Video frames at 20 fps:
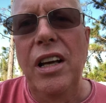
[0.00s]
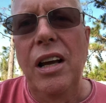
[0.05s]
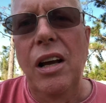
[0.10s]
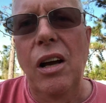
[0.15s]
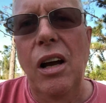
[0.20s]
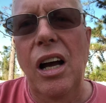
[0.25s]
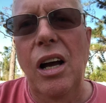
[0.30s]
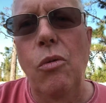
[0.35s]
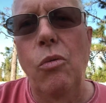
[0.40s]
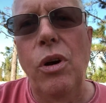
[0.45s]

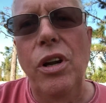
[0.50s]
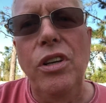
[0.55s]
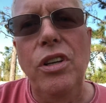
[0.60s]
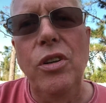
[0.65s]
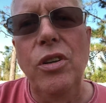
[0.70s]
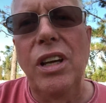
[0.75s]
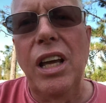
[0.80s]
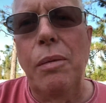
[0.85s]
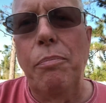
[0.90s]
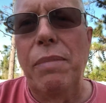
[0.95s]
when
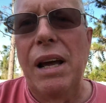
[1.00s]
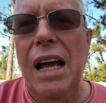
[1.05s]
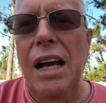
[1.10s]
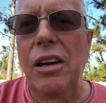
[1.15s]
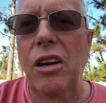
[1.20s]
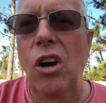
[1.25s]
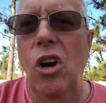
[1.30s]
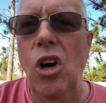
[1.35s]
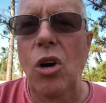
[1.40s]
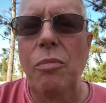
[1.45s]
you get back
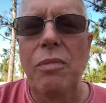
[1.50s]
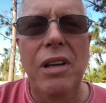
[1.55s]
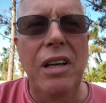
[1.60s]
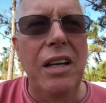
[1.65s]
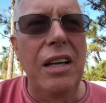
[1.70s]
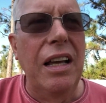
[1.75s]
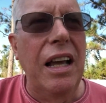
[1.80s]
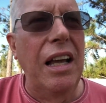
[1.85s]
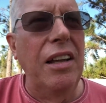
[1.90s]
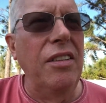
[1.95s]
home
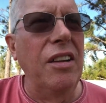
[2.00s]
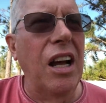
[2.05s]
and